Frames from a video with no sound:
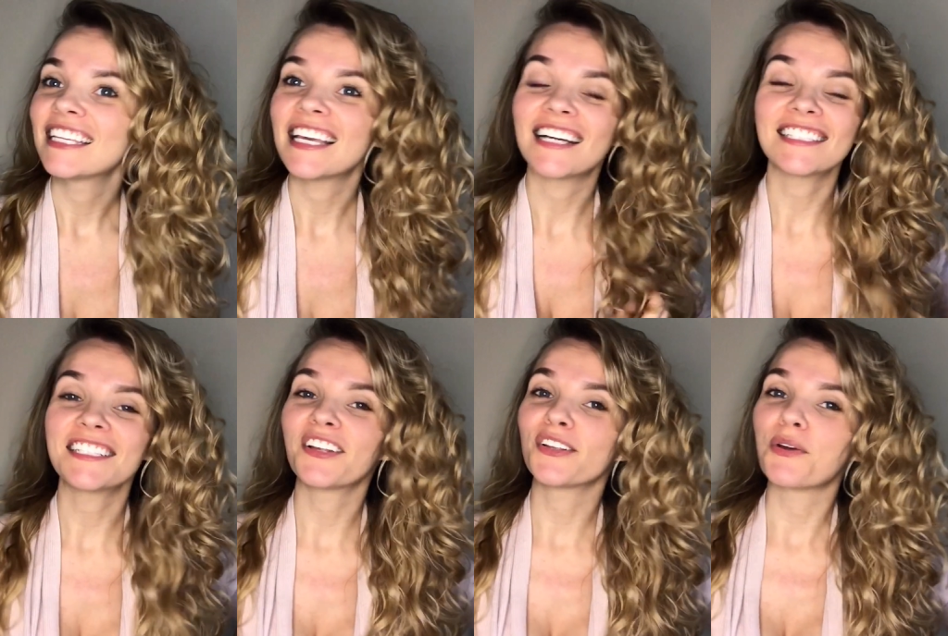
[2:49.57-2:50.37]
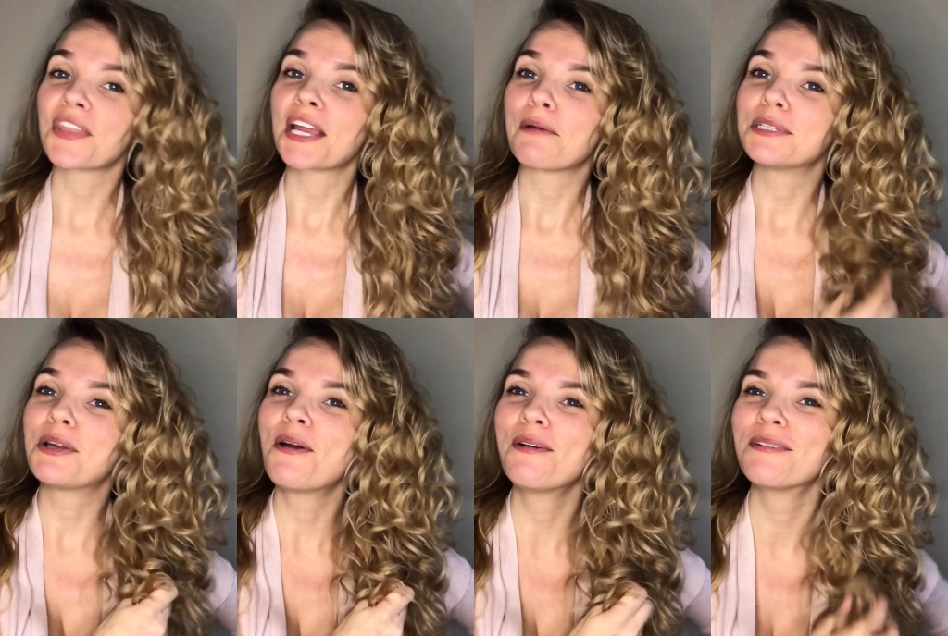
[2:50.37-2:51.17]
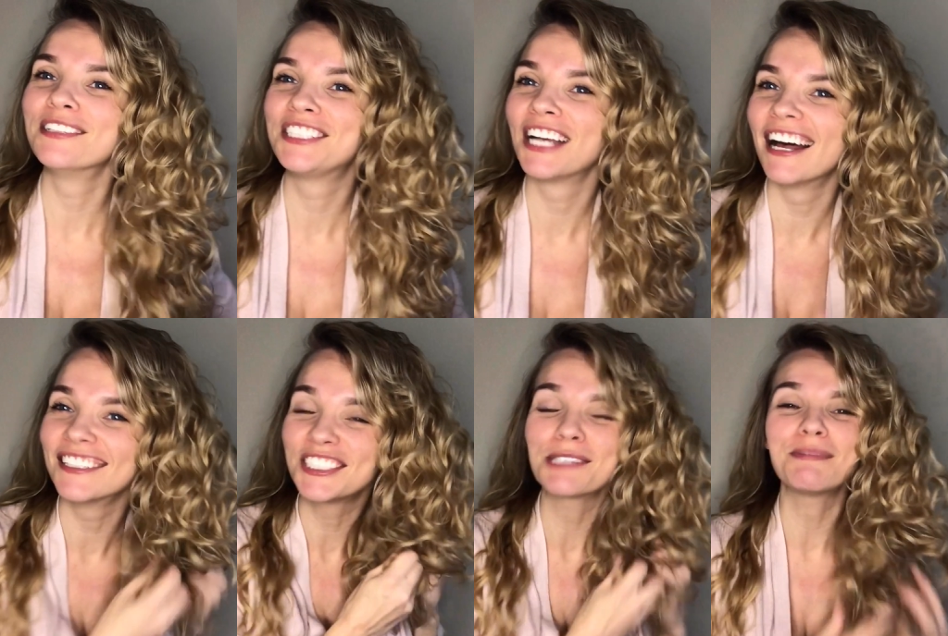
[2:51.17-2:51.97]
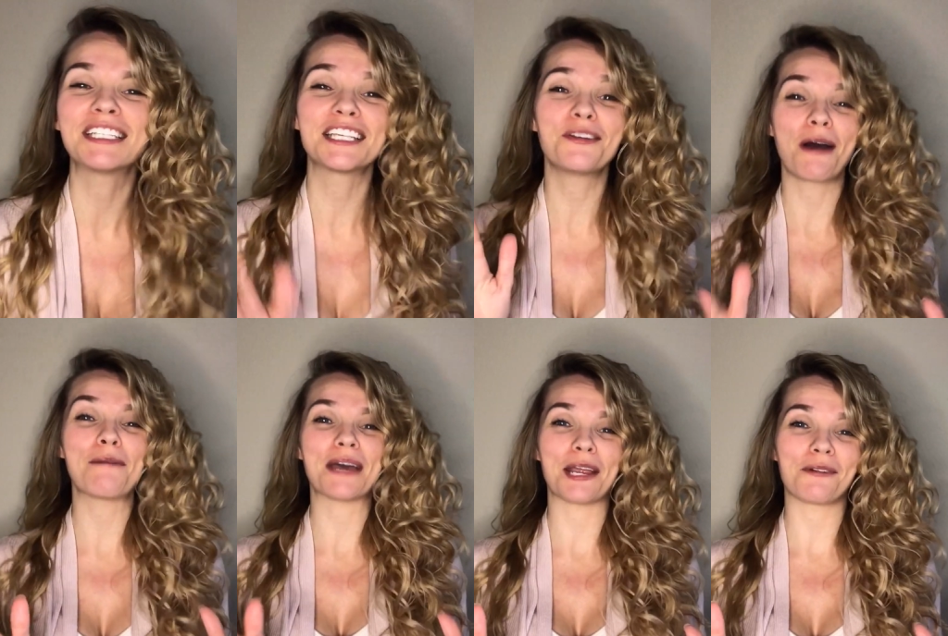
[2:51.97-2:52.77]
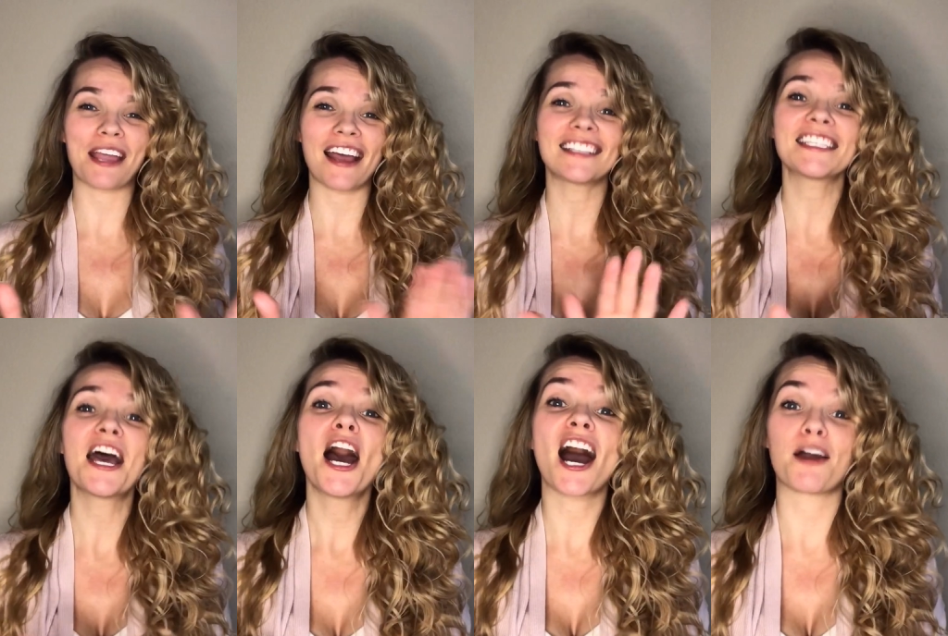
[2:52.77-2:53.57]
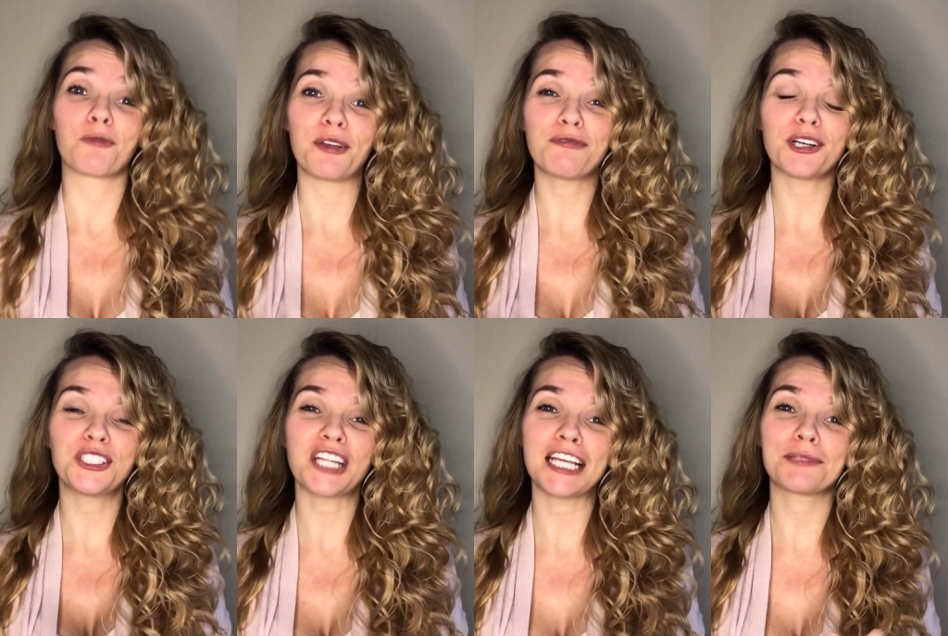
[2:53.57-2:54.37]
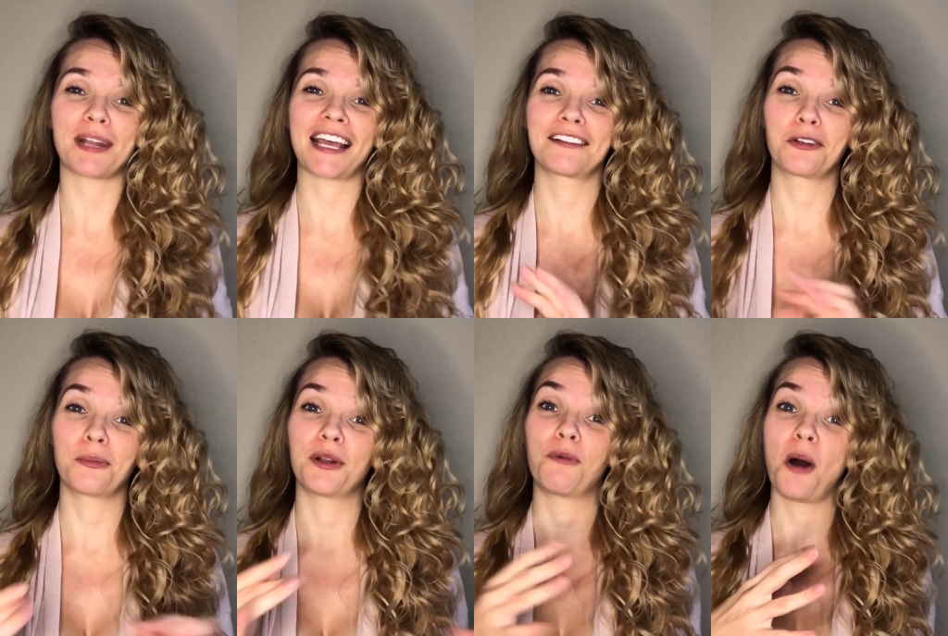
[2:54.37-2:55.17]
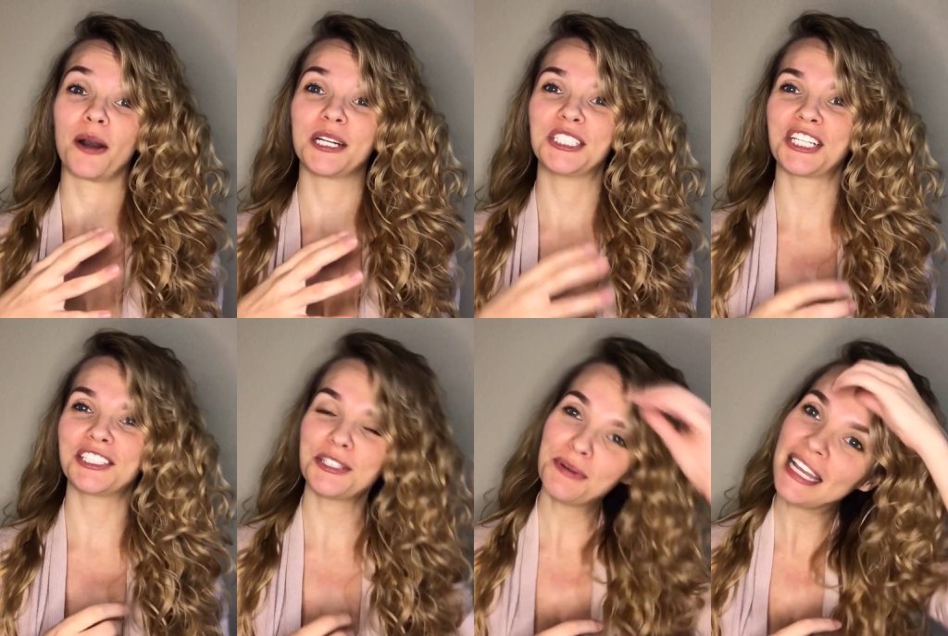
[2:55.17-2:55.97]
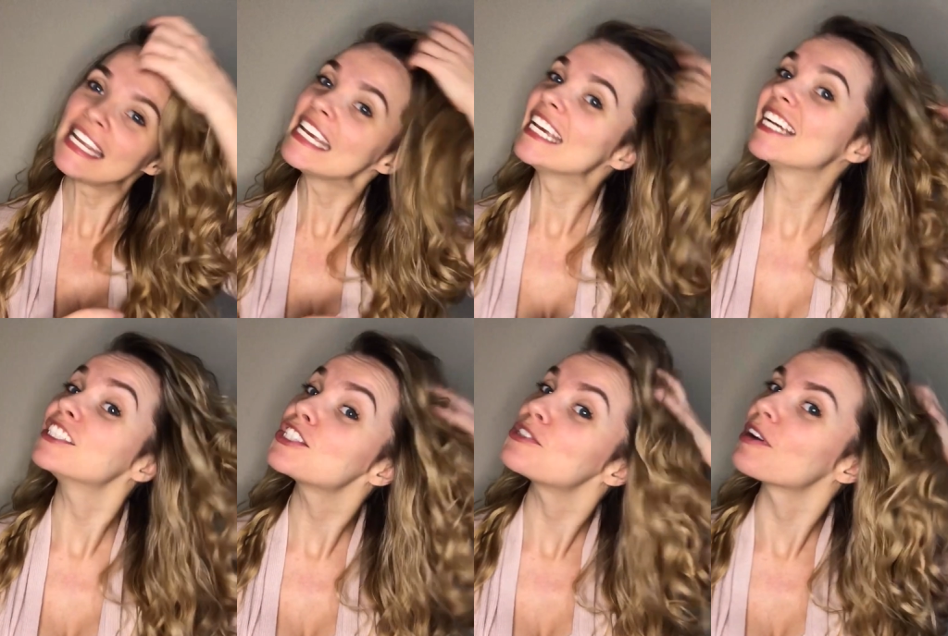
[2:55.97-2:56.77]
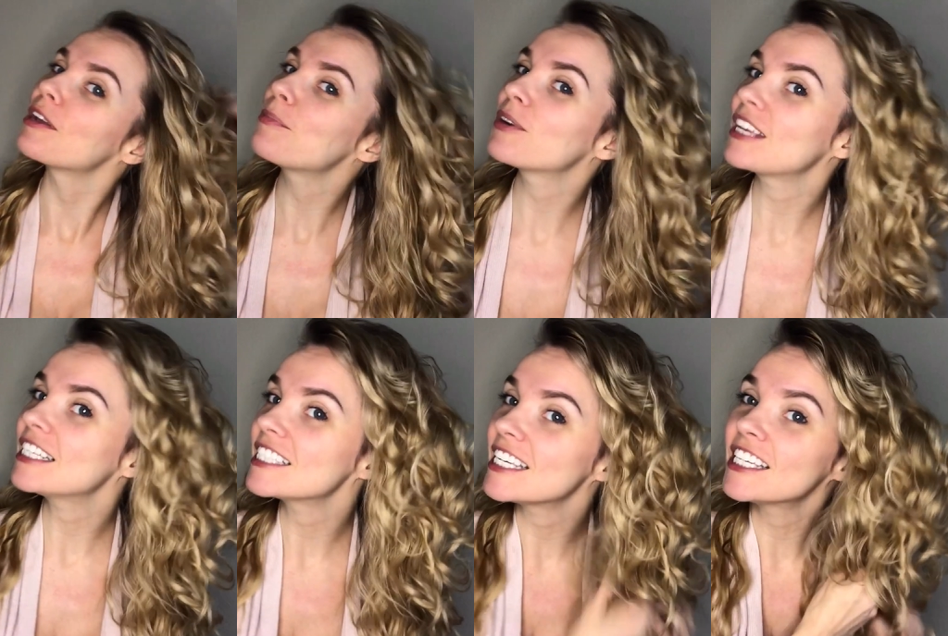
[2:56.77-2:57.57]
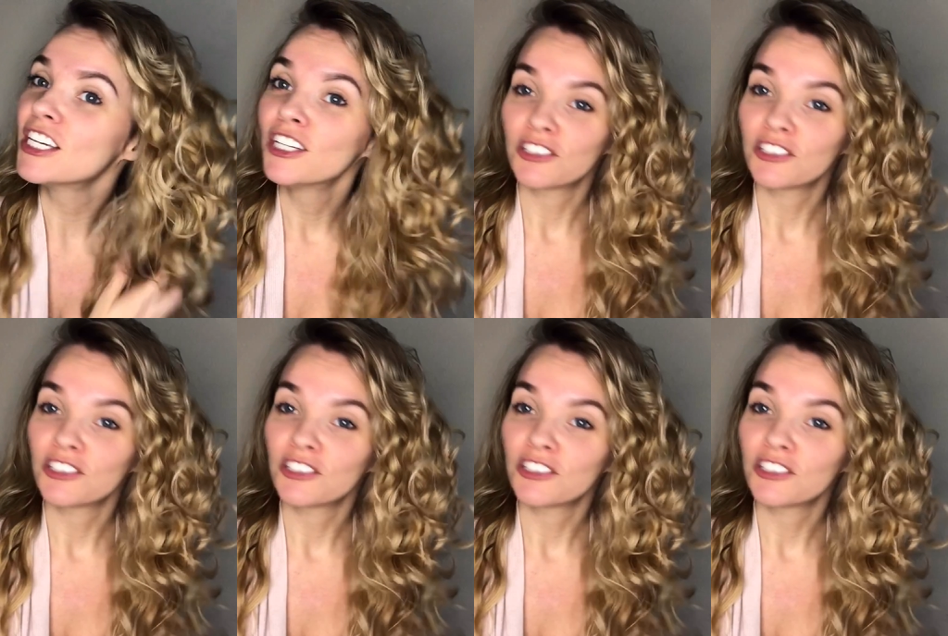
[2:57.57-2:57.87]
Yeah, I still don't think I would do it with gel, just because I know how my hair reacts on refresh days when I add a little bit of water and gel to it. It gets stringy pretty easy.